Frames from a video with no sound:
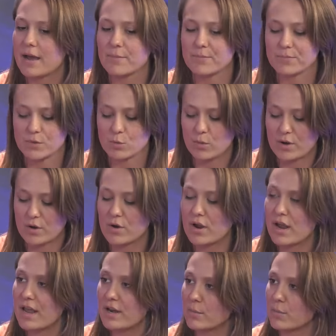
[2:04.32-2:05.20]
um, the
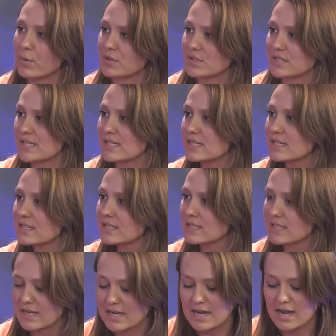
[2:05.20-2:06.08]
wearer and a
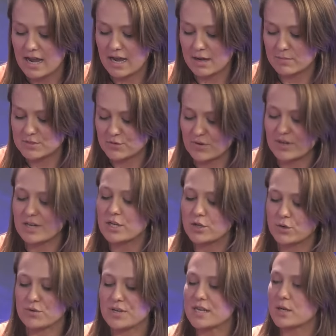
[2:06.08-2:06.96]
prosthesis. Mm. Um, it's really
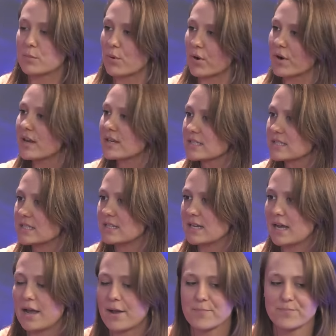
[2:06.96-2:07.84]
unique product,
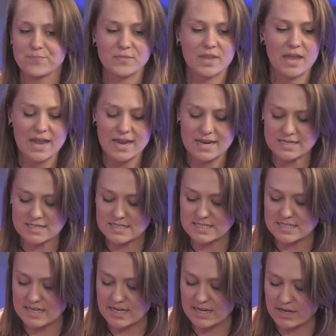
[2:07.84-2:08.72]
um,
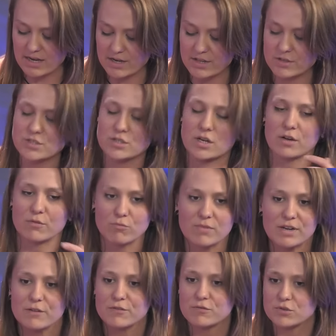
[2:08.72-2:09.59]
and uh, and this kind
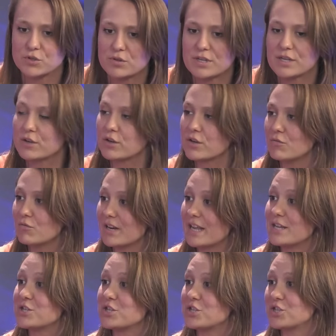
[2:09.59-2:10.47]
of really unique
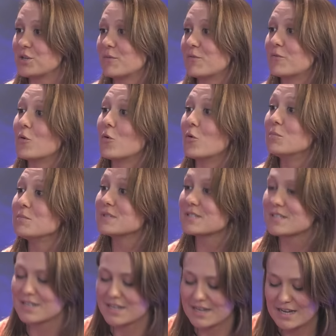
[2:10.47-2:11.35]
relationship
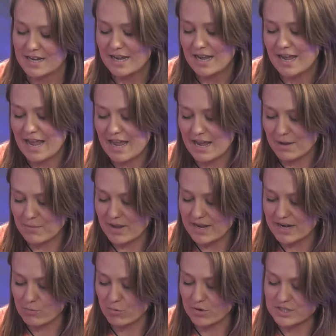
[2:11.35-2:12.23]
forms, um,
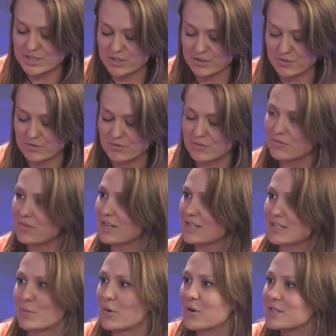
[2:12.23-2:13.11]
and I wanted to
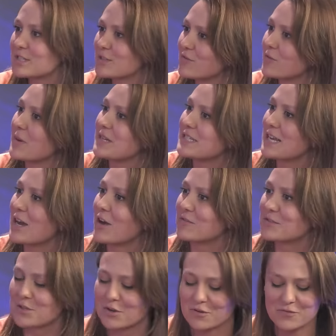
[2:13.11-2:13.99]
experience it for
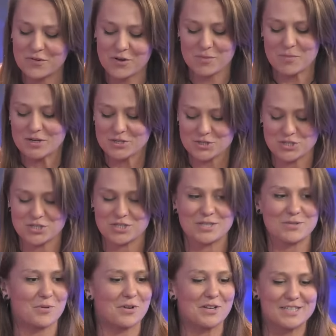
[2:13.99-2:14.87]
myself. So I very much
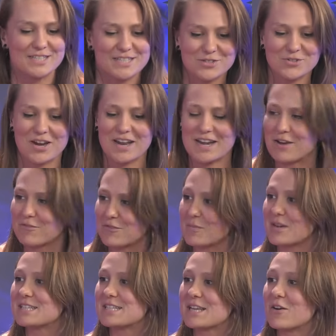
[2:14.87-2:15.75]
just wanted to try it out
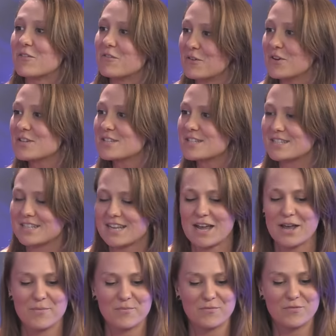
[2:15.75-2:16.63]
for myself first
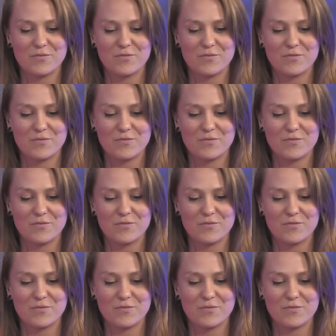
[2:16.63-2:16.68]
mm. Um,